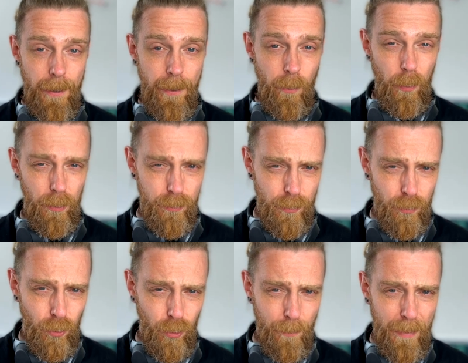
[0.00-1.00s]
We also
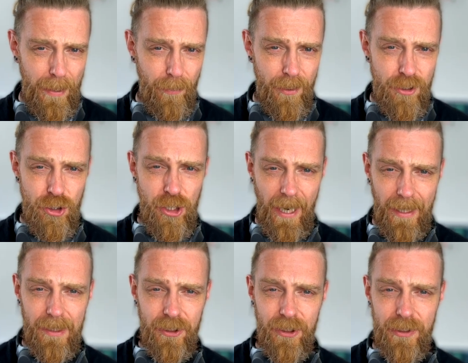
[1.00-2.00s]
talk about the
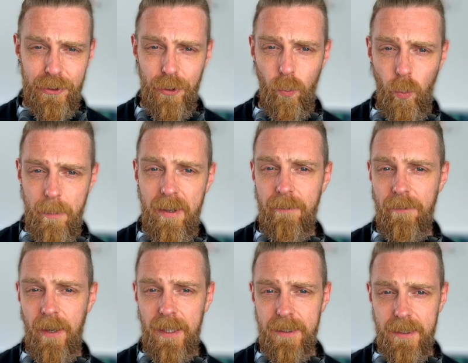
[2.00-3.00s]
challenges that women
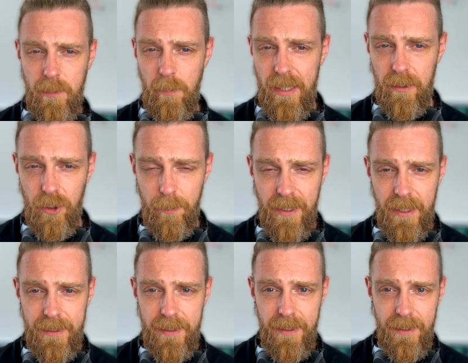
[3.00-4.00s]
face in
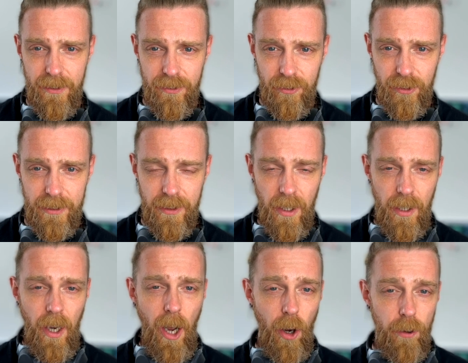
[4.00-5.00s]
male-dominated industries,
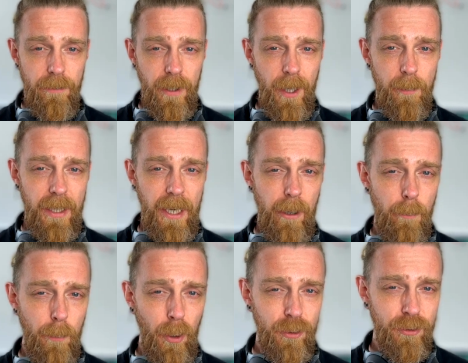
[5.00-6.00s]
overcoming
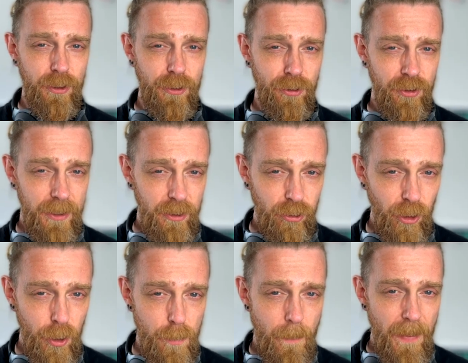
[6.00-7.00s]
imposter
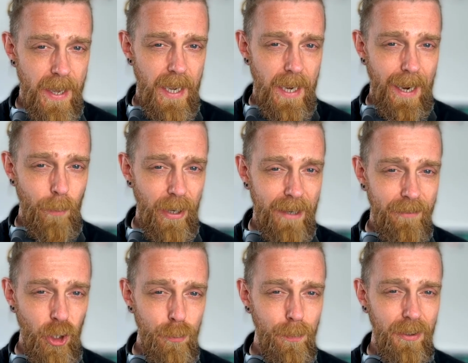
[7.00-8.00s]
syndrome, and we have an
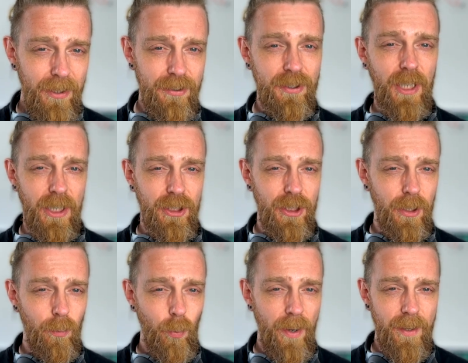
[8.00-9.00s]
open discussion
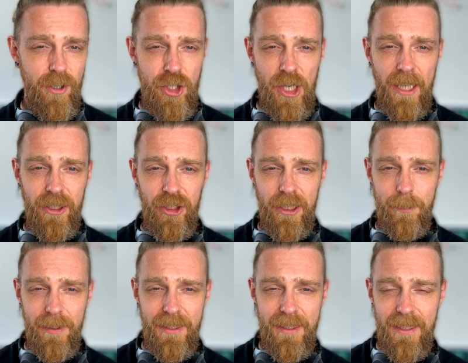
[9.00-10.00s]
on whether
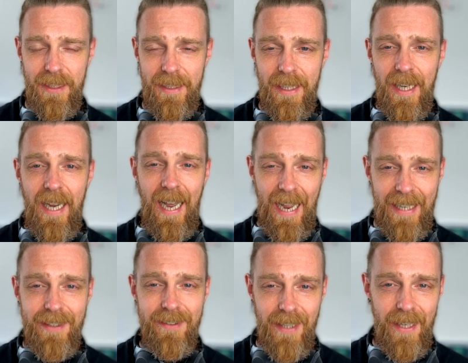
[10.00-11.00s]
ChatGPT
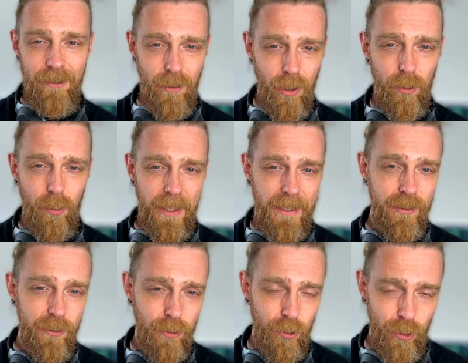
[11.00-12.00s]
has a role in
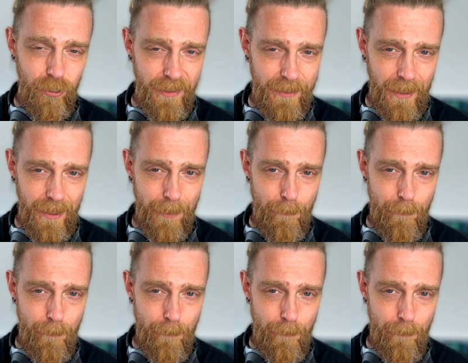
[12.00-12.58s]
storytelling.